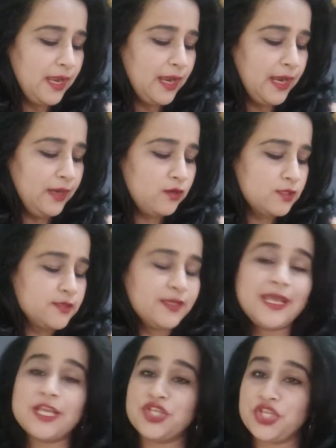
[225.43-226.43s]
And also it
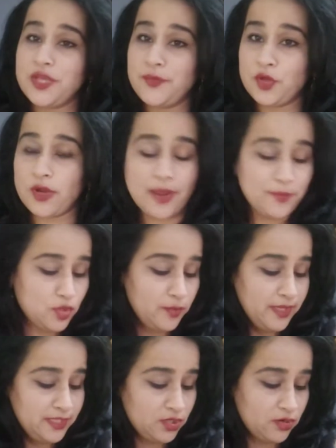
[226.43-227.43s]
can shape your
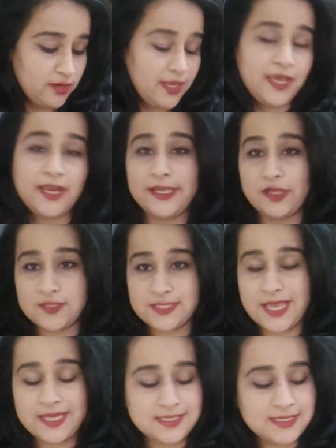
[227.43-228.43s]
abdomen, your rear and your
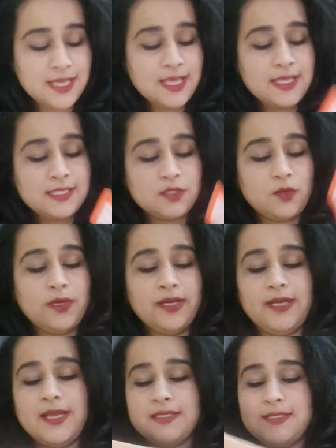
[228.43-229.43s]
sides. So what
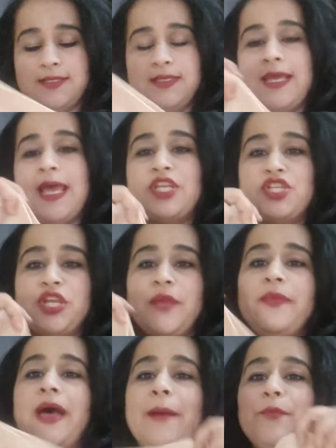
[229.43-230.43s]
it does is it can
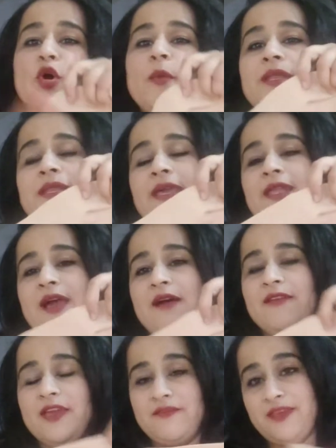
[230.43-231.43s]
shape the abdomen area
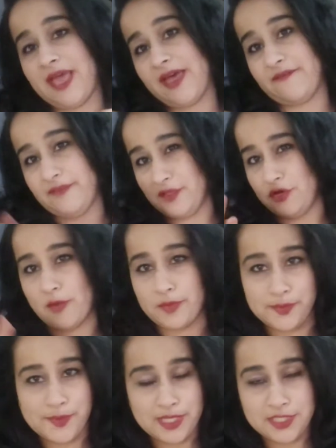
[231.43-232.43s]
where we have the normal
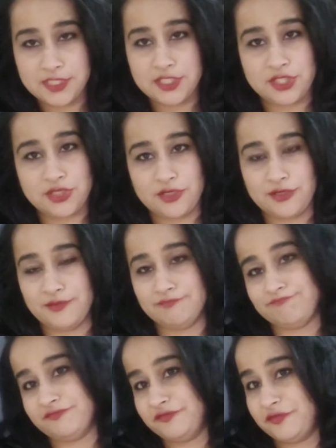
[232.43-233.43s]
bulge,
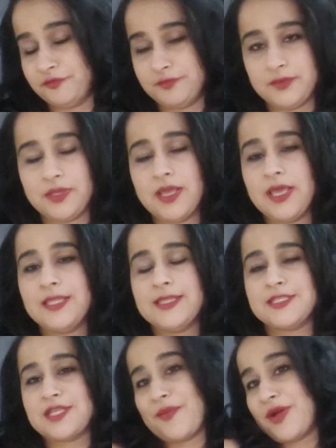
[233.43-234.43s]
the
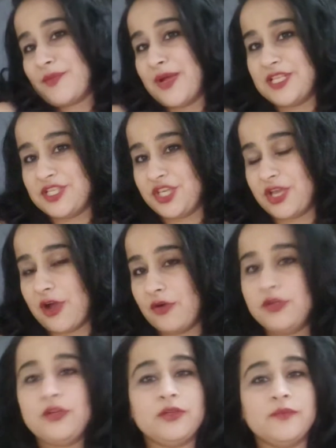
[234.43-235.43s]
stomach bulging
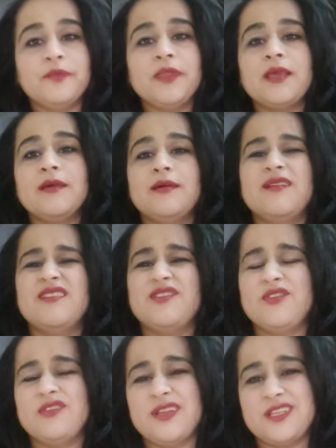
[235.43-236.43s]
out.
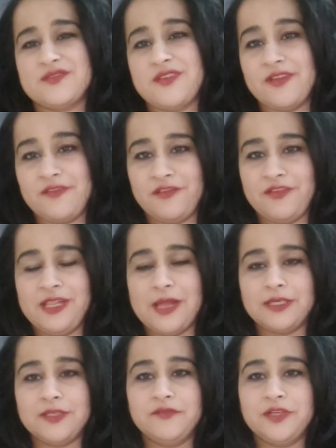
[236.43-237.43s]
That is where we feel
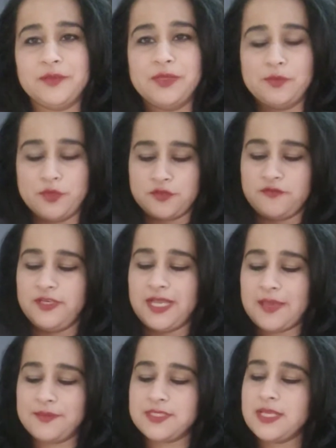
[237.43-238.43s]
uncomfortable most of the
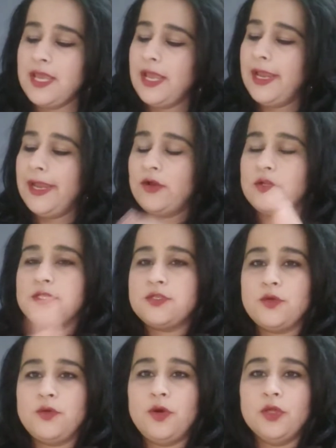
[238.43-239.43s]
times. And
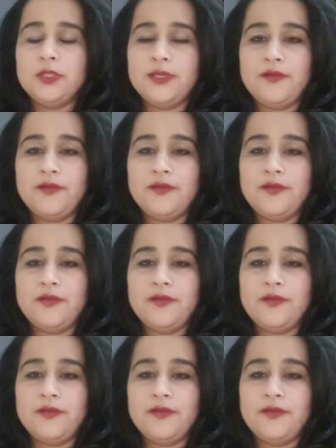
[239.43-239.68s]
also on the